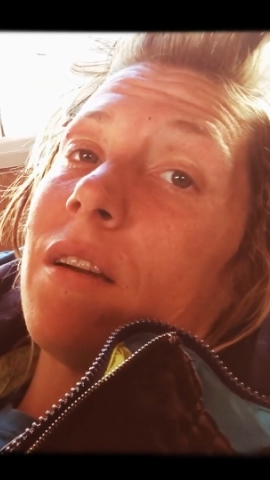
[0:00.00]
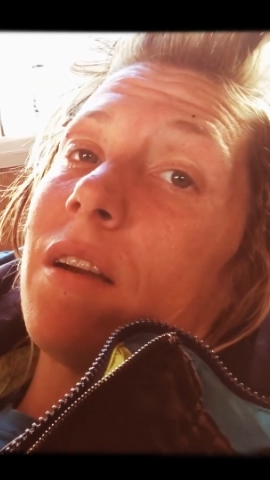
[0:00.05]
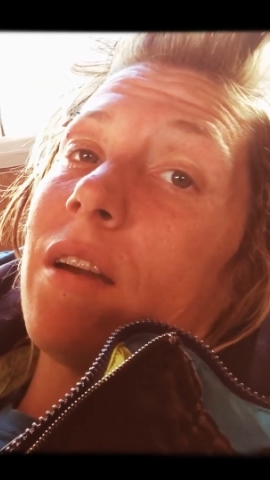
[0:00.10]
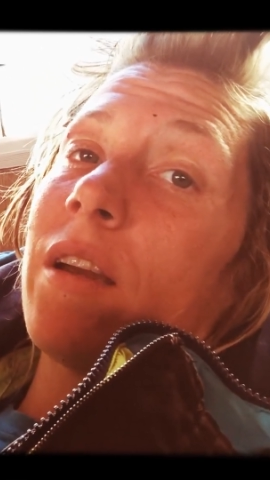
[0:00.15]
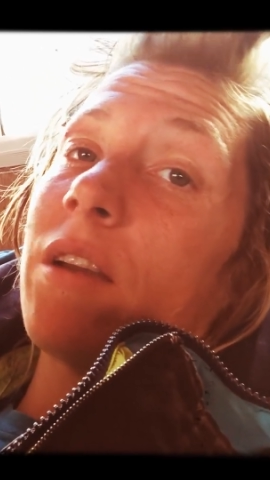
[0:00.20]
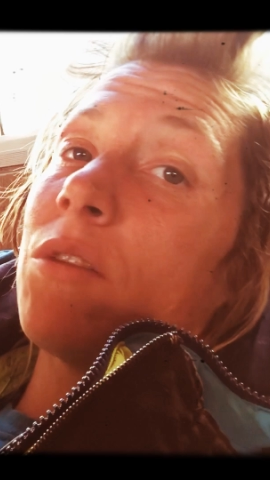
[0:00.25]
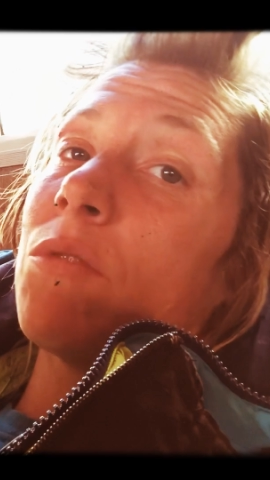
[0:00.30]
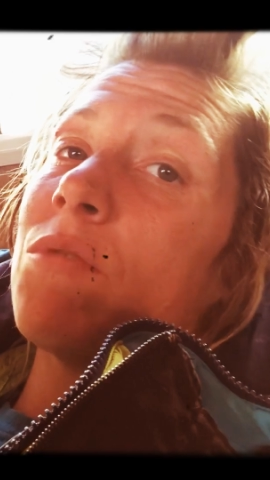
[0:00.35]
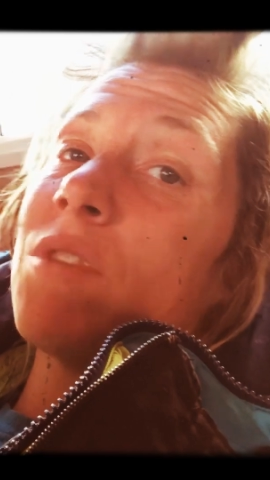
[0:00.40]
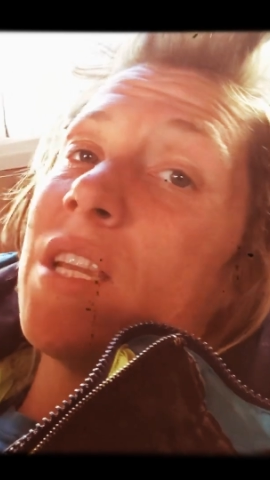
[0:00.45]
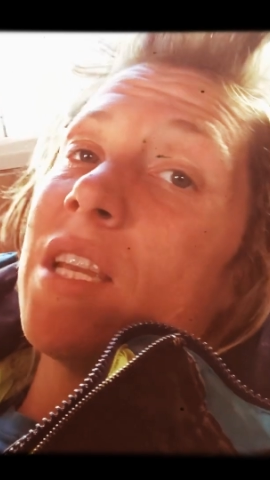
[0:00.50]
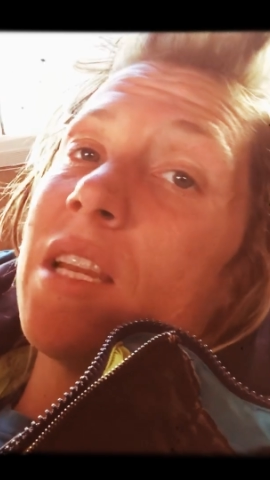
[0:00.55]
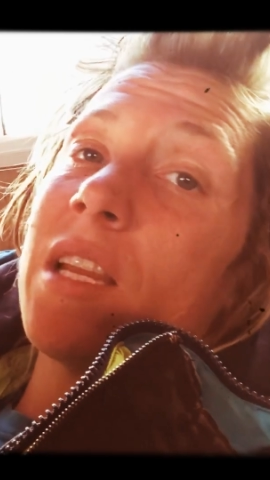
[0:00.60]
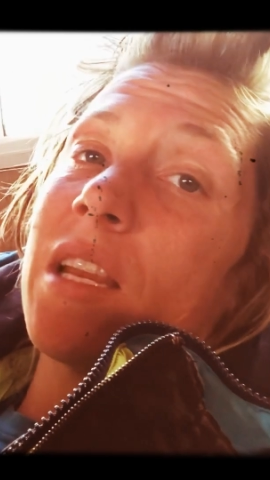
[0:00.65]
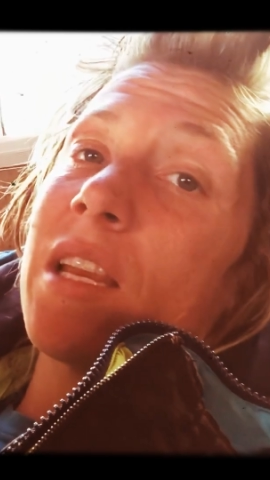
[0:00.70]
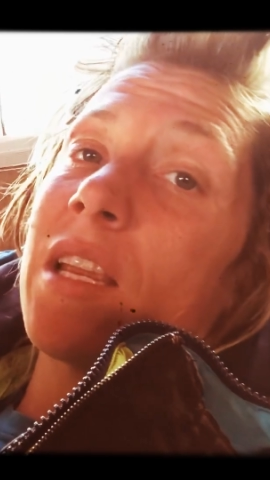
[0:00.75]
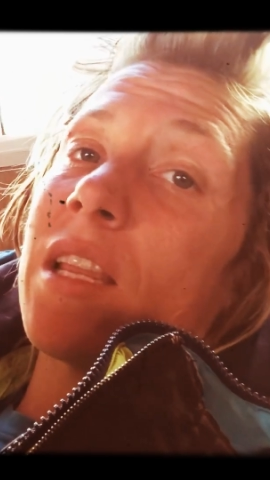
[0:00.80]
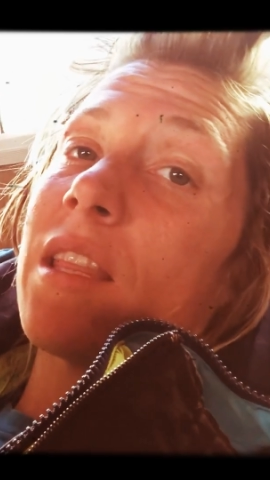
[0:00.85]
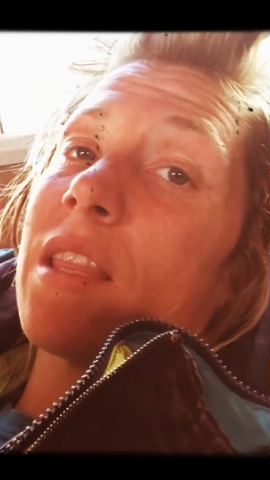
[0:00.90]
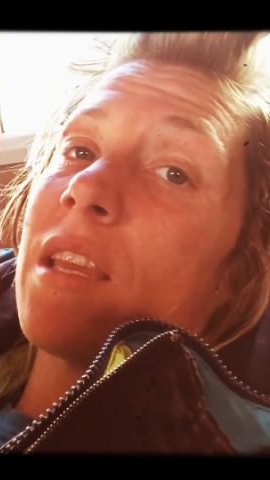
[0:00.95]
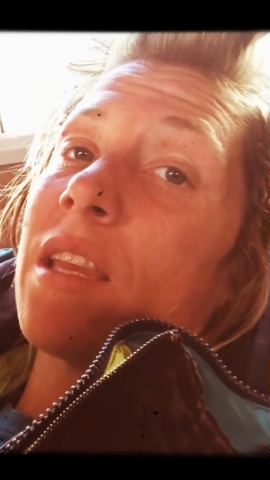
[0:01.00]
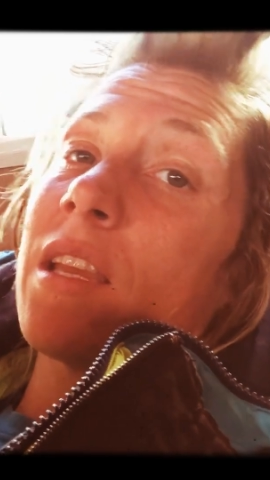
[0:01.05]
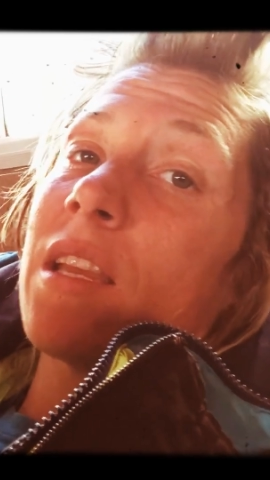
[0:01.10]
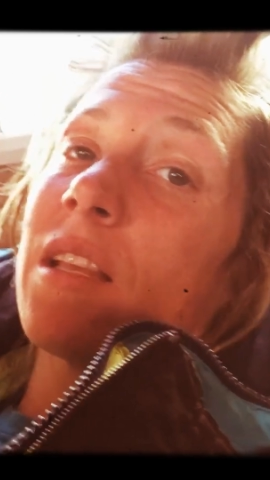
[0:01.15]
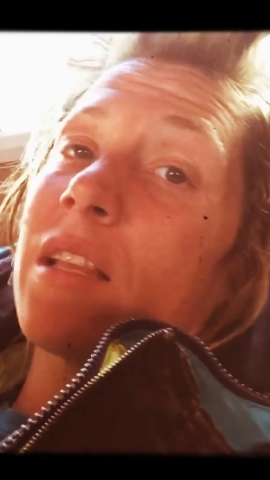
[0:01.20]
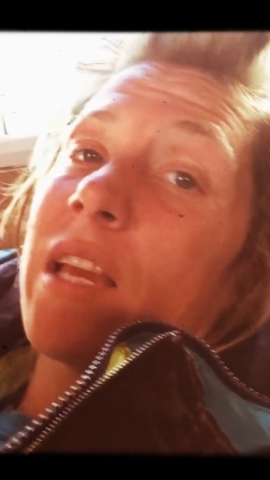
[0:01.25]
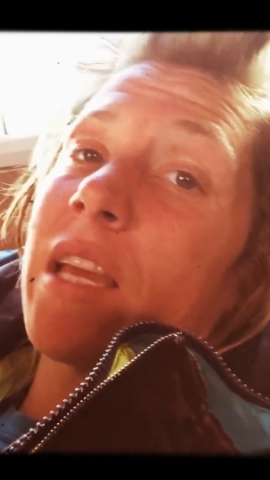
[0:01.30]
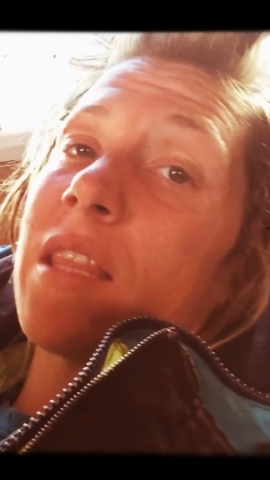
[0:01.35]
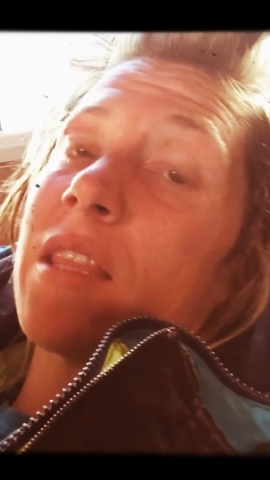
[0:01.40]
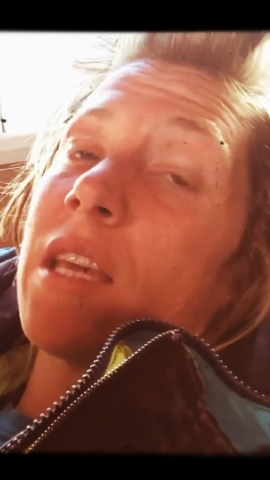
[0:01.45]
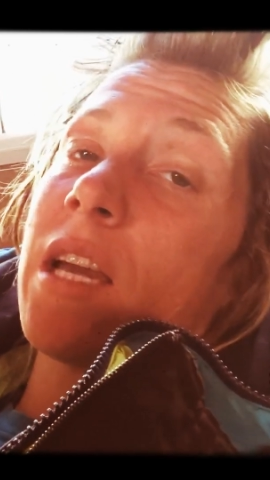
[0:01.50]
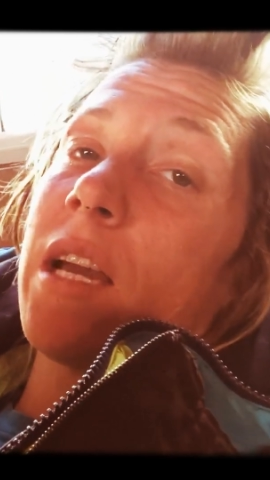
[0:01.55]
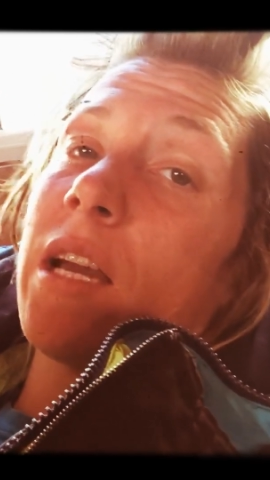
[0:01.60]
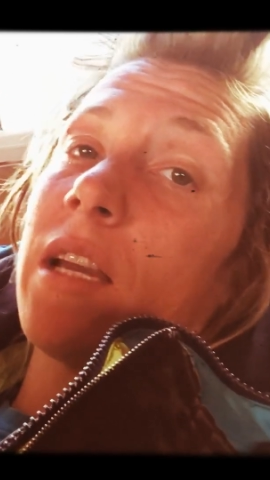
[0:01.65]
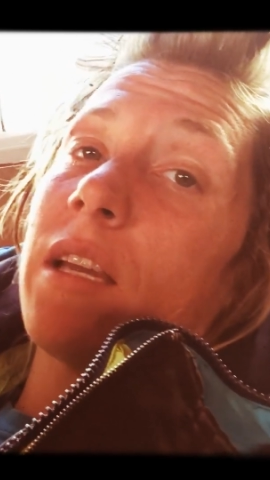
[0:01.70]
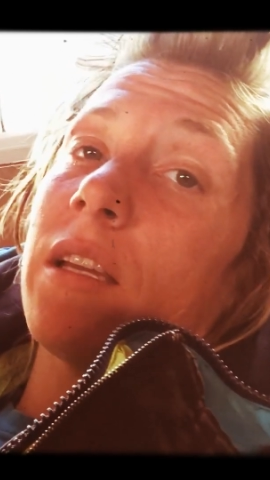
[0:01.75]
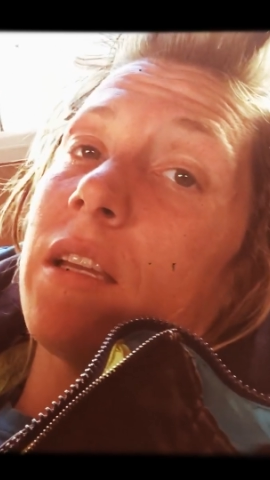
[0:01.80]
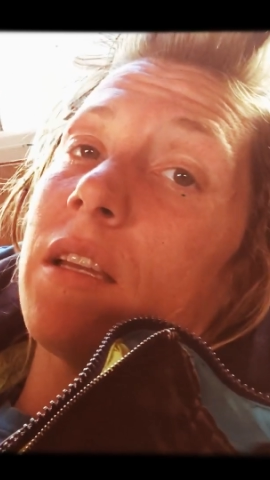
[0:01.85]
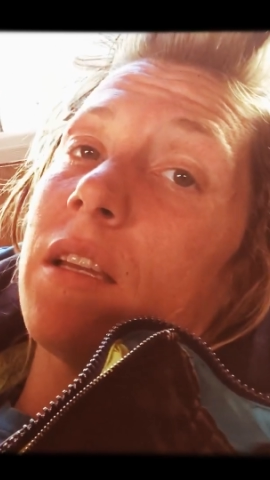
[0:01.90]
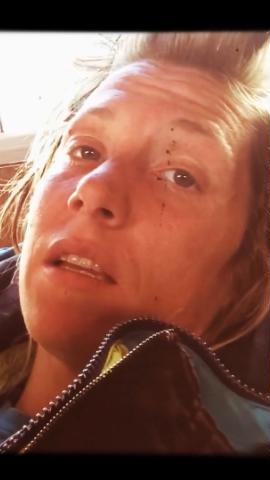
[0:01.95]
I don't need anything like
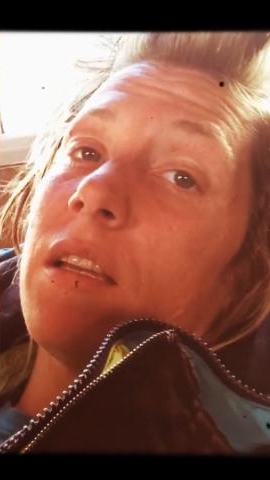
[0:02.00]
that.